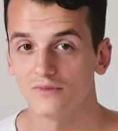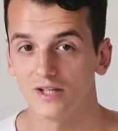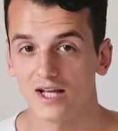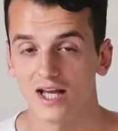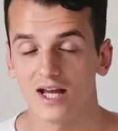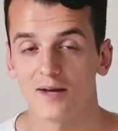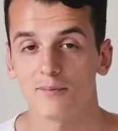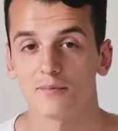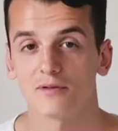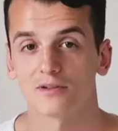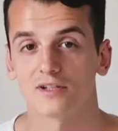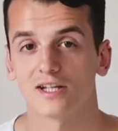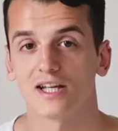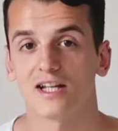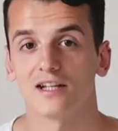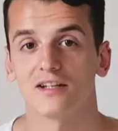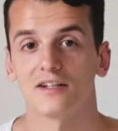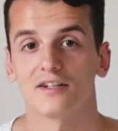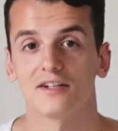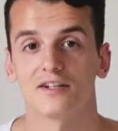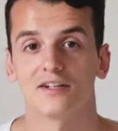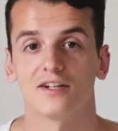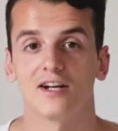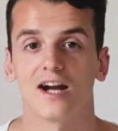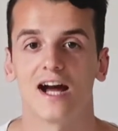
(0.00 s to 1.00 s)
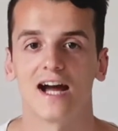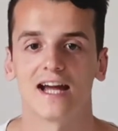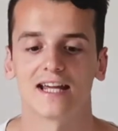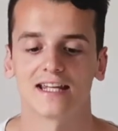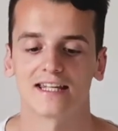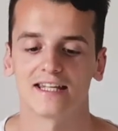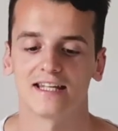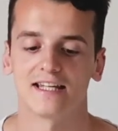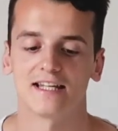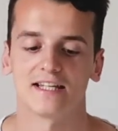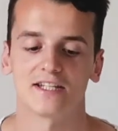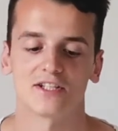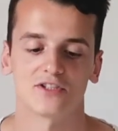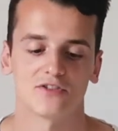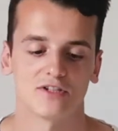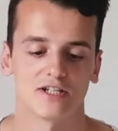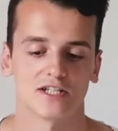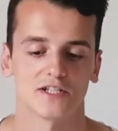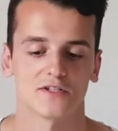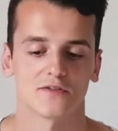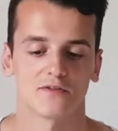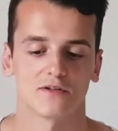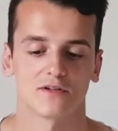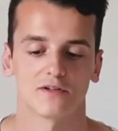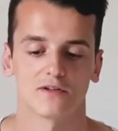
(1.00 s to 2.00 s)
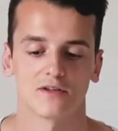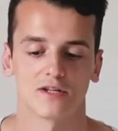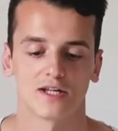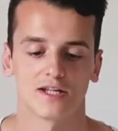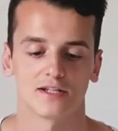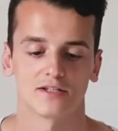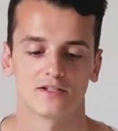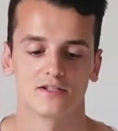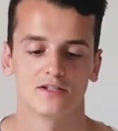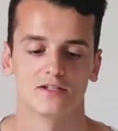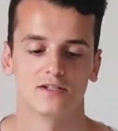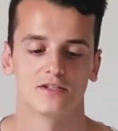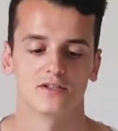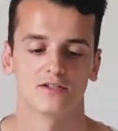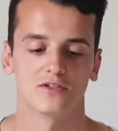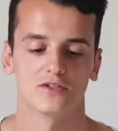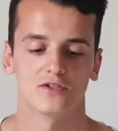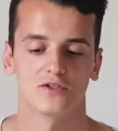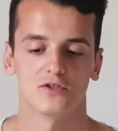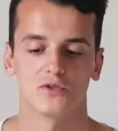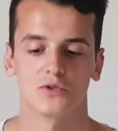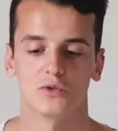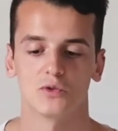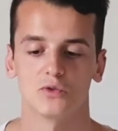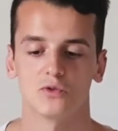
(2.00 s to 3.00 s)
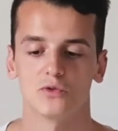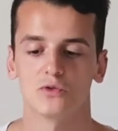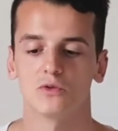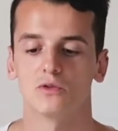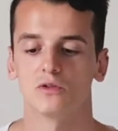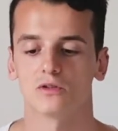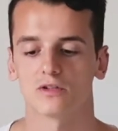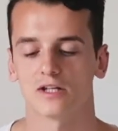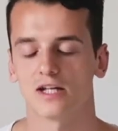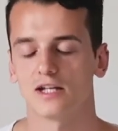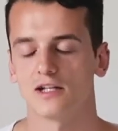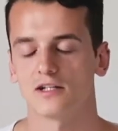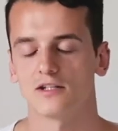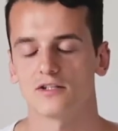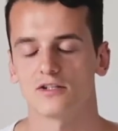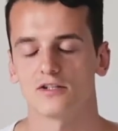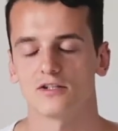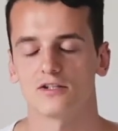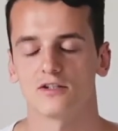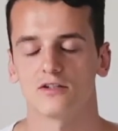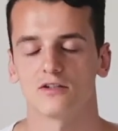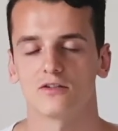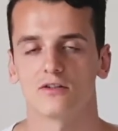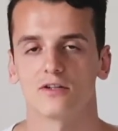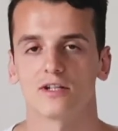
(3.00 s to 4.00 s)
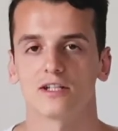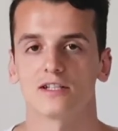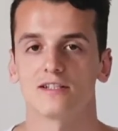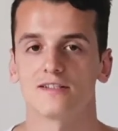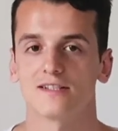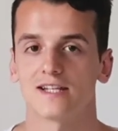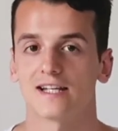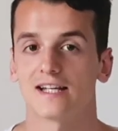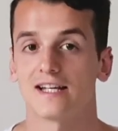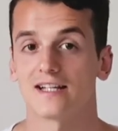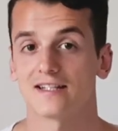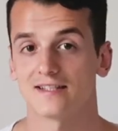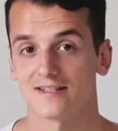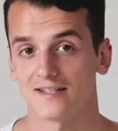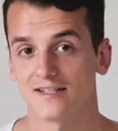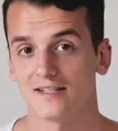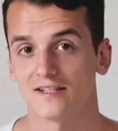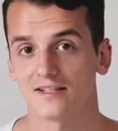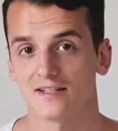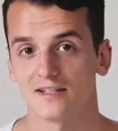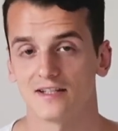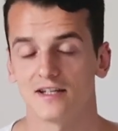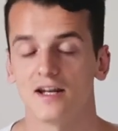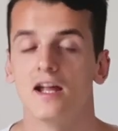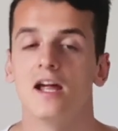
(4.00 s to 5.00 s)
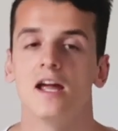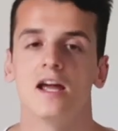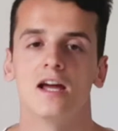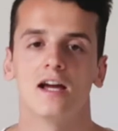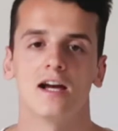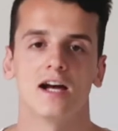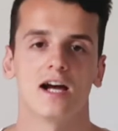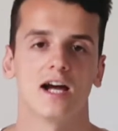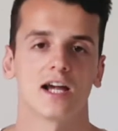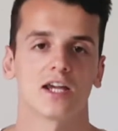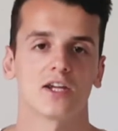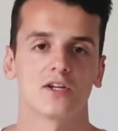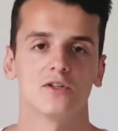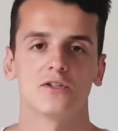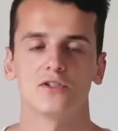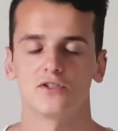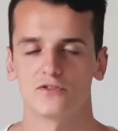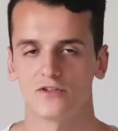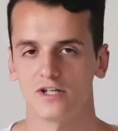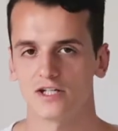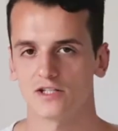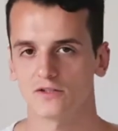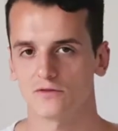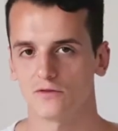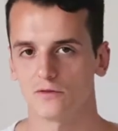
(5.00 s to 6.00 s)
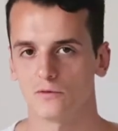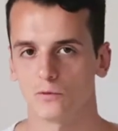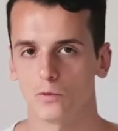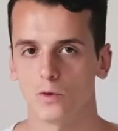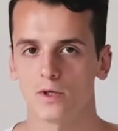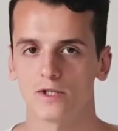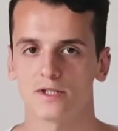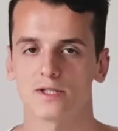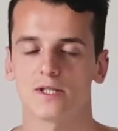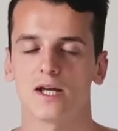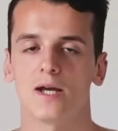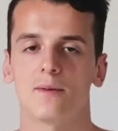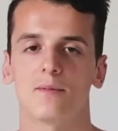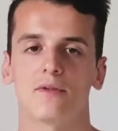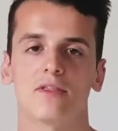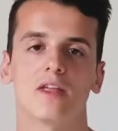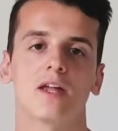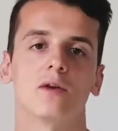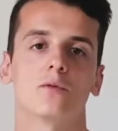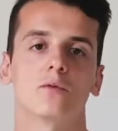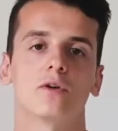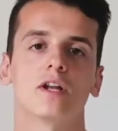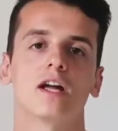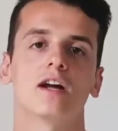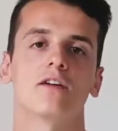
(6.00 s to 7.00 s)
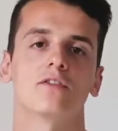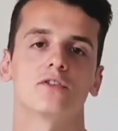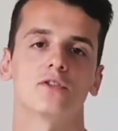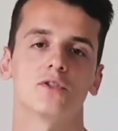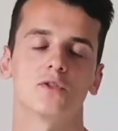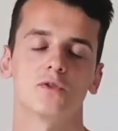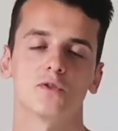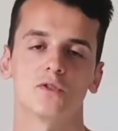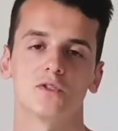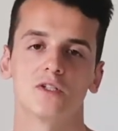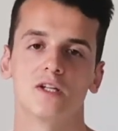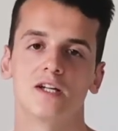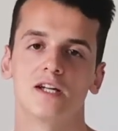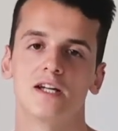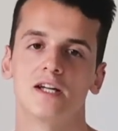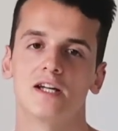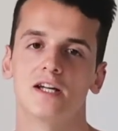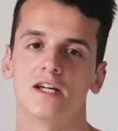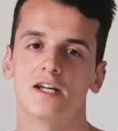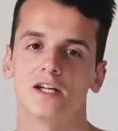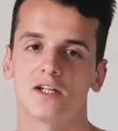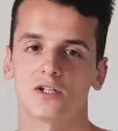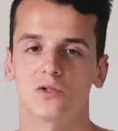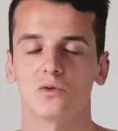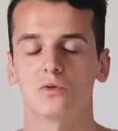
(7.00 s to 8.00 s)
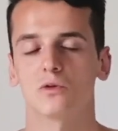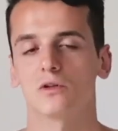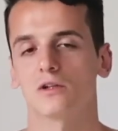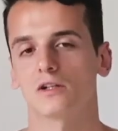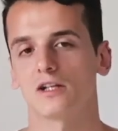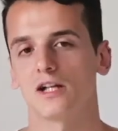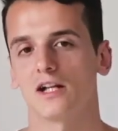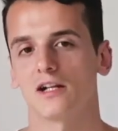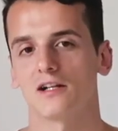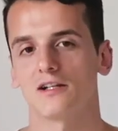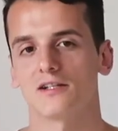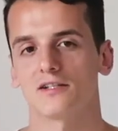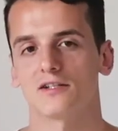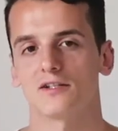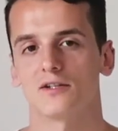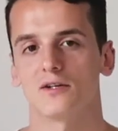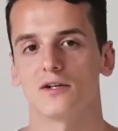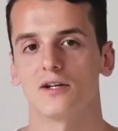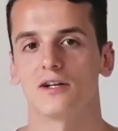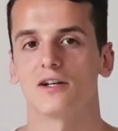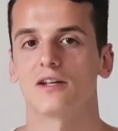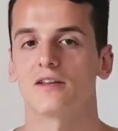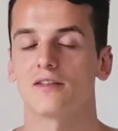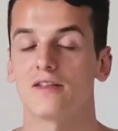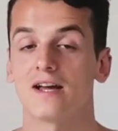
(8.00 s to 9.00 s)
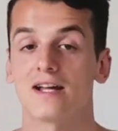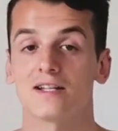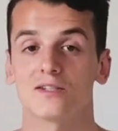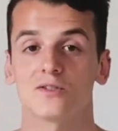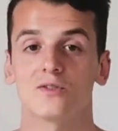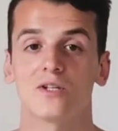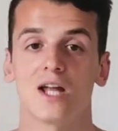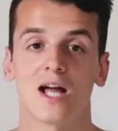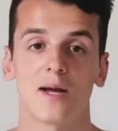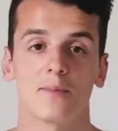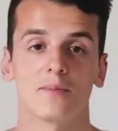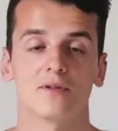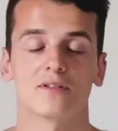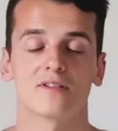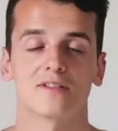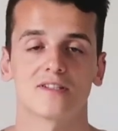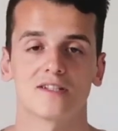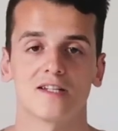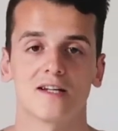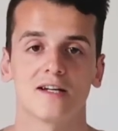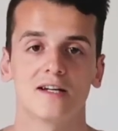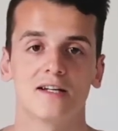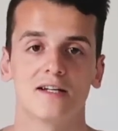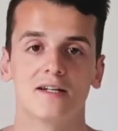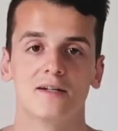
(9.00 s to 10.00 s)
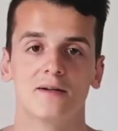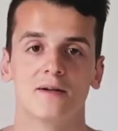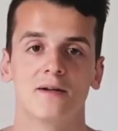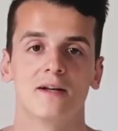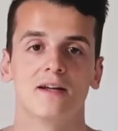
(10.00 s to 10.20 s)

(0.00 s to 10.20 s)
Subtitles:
Apple Calendar, I can transfer that to Google Calendar, or at least I can sync it. I could transfer it one time and then would have to use Google Calendar. That's on Apple's side.